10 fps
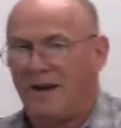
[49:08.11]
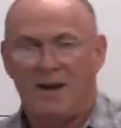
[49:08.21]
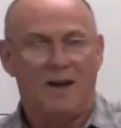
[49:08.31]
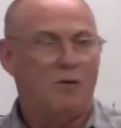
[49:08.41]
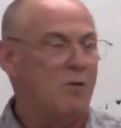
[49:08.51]

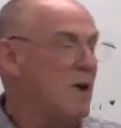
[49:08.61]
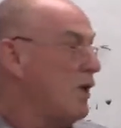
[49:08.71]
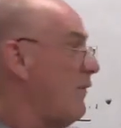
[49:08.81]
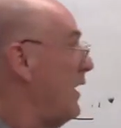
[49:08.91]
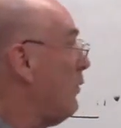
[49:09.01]
And it would make
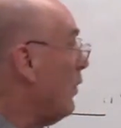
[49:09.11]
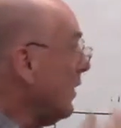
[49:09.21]
our faith